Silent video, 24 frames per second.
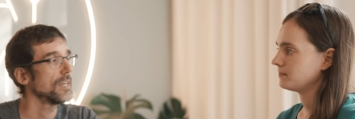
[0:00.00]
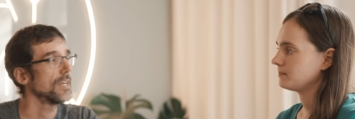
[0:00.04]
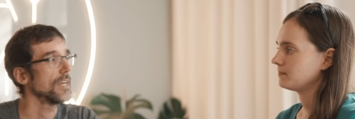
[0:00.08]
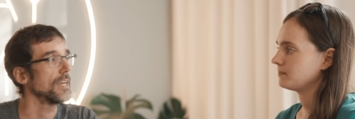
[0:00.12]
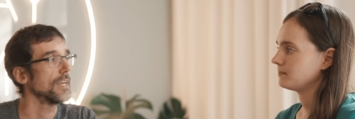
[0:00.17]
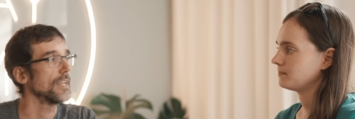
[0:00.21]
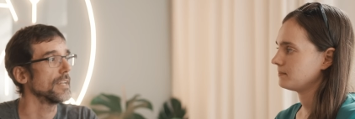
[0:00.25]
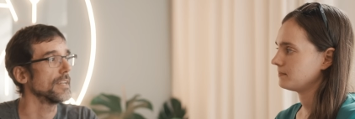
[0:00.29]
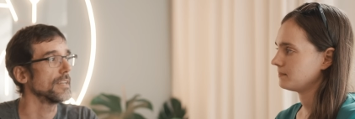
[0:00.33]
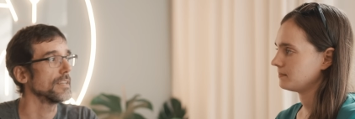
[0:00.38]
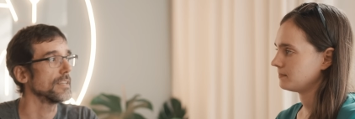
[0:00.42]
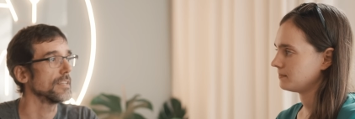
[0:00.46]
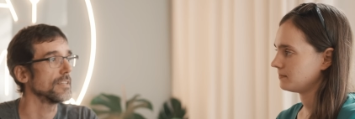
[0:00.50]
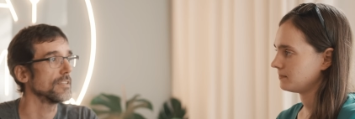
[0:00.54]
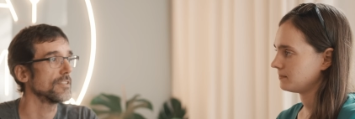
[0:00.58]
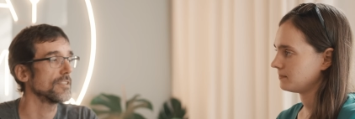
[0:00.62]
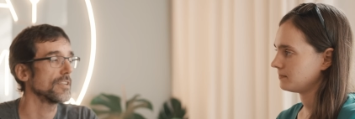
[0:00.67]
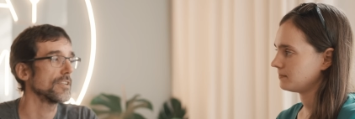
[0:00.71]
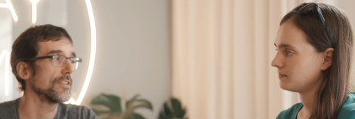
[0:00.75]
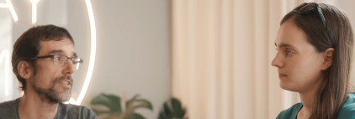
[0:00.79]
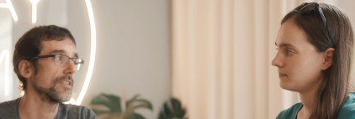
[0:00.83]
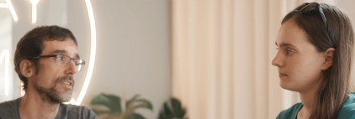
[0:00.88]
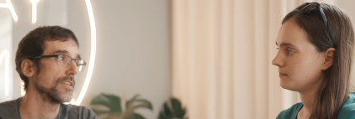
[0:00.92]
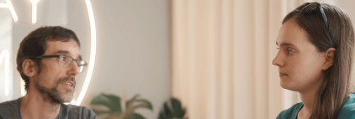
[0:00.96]
Speaker 1: and
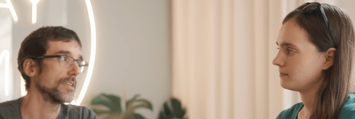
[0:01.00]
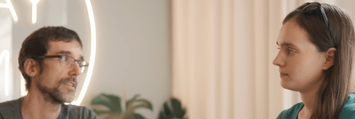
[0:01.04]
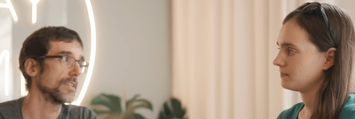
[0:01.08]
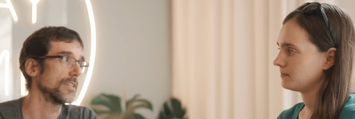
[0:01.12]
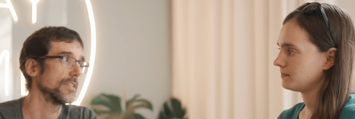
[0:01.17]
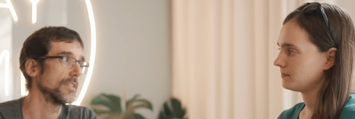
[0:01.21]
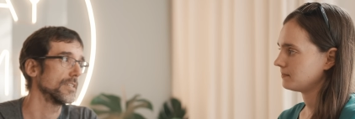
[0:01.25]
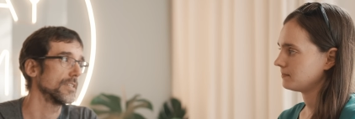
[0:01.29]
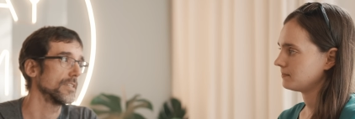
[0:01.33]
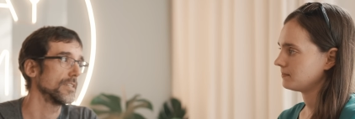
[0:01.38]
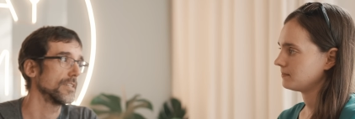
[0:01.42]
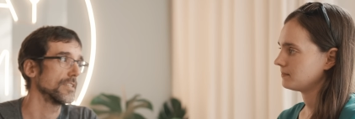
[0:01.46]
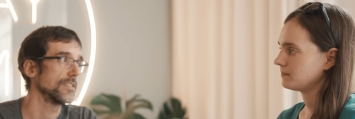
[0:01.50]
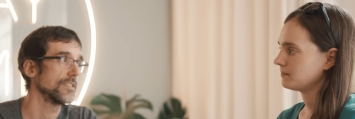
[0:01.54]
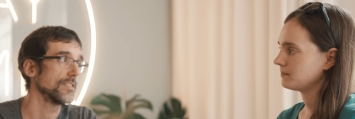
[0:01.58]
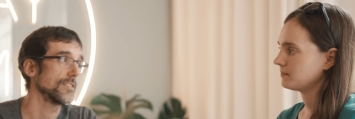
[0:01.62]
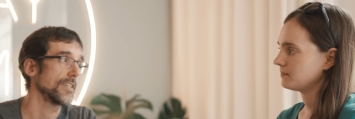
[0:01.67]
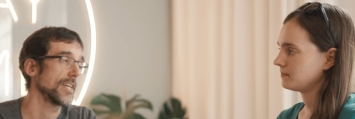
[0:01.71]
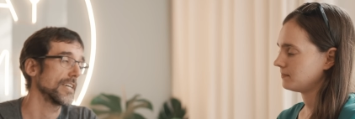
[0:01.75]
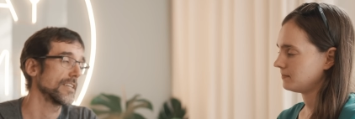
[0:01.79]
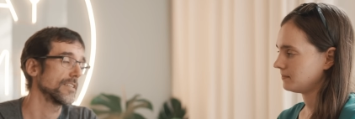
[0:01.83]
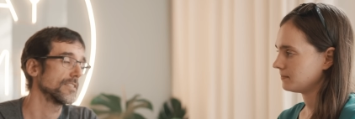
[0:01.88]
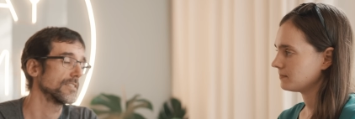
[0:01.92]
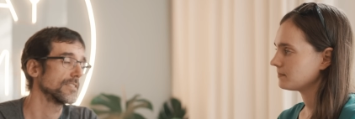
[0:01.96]
interior uh,
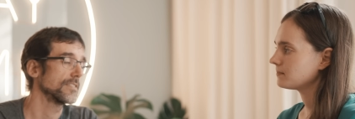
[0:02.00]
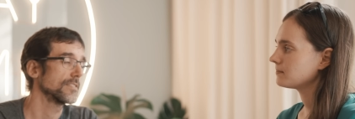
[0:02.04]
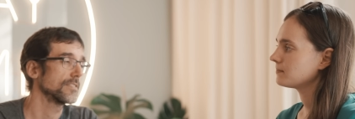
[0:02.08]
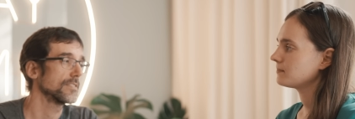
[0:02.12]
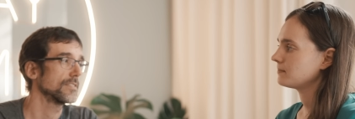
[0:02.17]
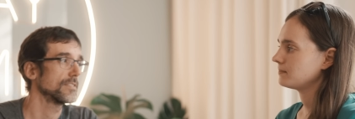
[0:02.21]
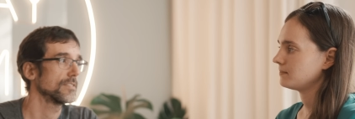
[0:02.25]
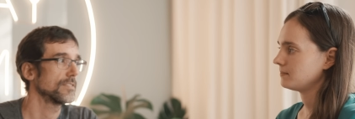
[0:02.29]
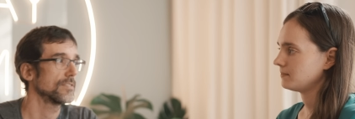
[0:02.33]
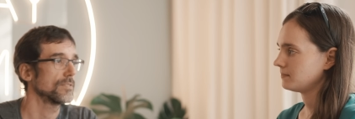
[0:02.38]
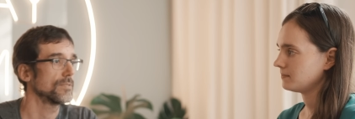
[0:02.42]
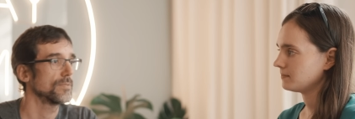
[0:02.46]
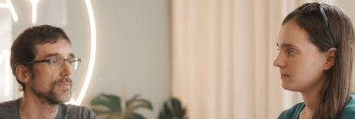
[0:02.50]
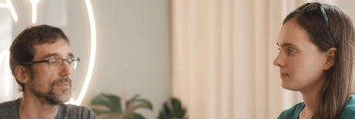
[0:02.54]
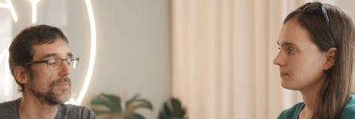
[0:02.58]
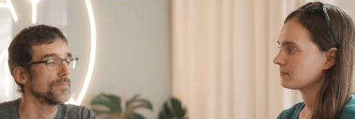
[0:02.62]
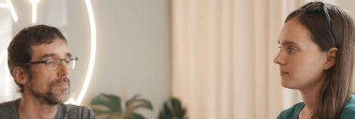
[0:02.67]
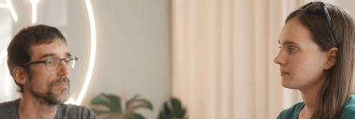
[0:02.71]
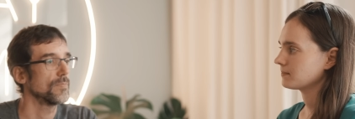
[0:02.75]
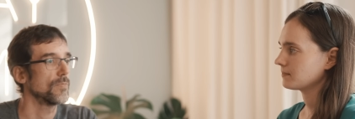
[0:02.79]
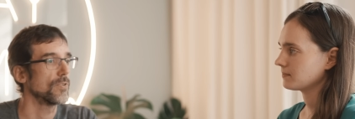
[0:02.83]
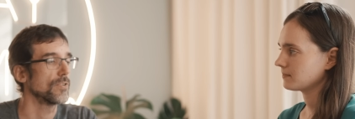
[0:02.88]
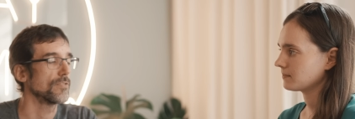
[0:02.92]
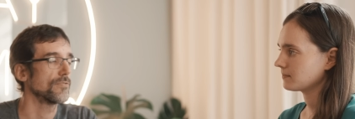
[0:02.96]
designers,
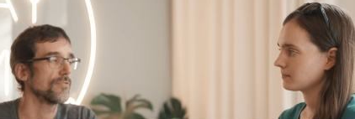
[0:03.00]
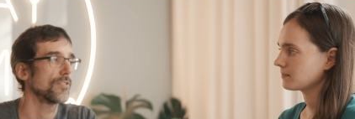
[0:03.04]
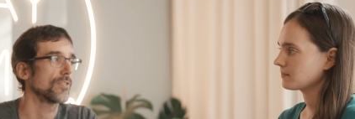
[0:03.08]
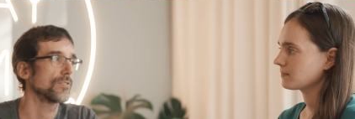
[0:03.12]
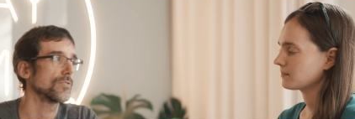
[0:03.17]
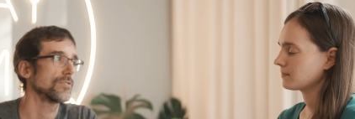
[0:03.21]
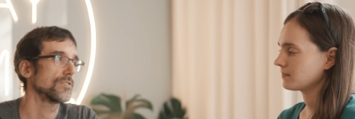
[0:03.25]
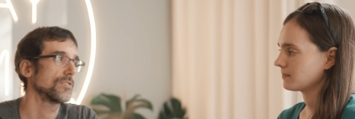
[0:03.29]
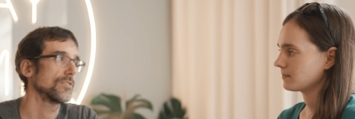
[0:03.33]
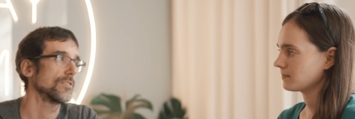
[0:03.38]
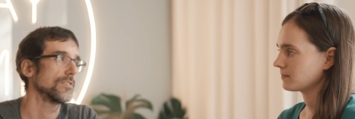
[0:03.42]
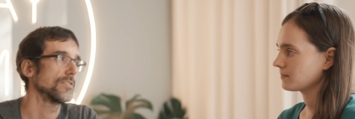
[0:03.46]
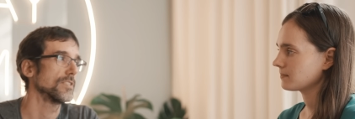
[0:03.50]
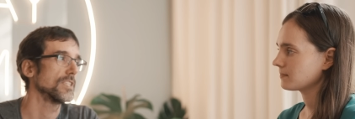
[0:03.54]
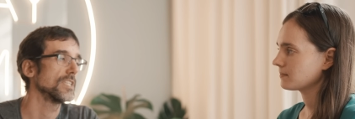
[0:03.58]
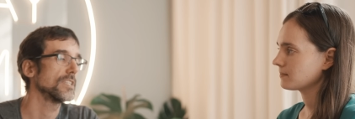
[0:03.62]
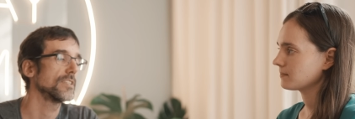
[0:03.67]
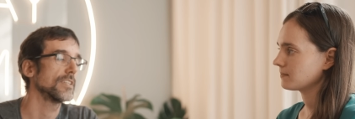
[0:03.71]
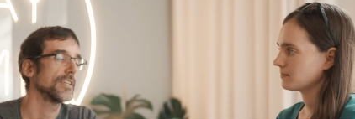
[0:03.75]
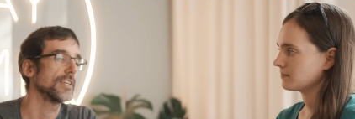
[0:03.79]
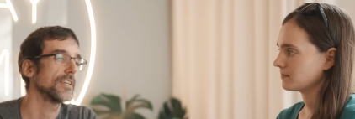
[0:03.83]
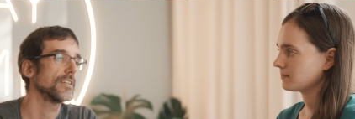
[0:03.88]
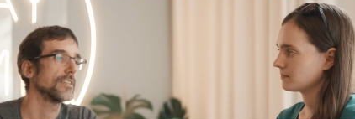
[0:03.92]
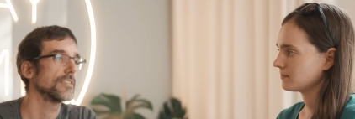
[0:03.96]
so more focused on
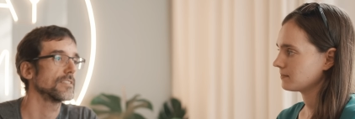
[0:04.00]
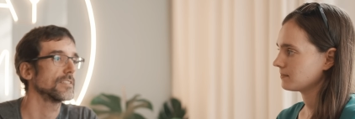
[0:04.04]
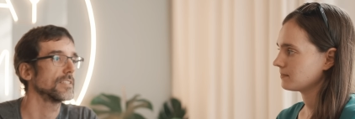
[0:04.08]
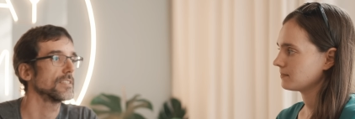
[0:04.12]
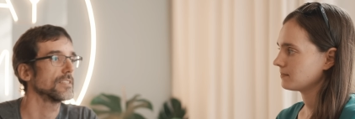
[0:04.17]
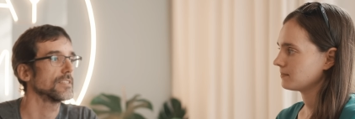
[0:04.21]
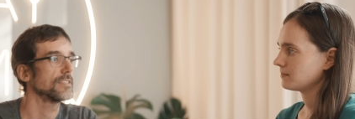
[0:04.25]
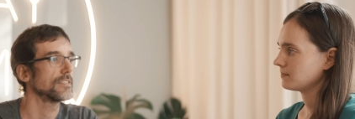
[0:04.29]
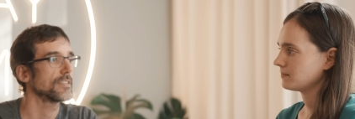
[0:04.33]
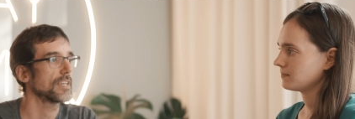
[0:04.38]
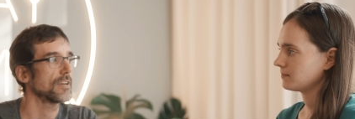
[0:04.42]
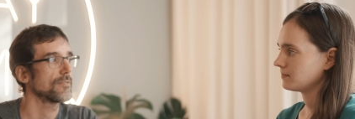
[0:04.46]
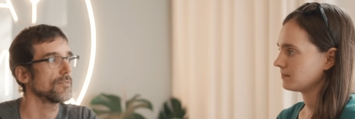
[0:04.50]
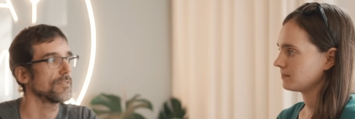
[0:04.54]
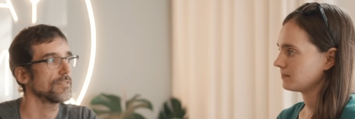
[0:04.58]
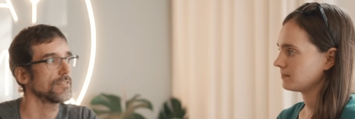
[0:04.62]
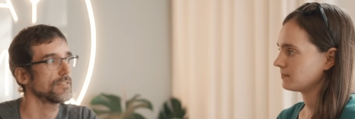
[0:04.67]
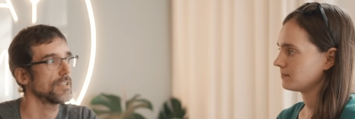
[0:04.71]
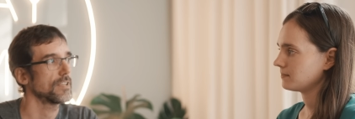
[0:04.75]
details and this kind of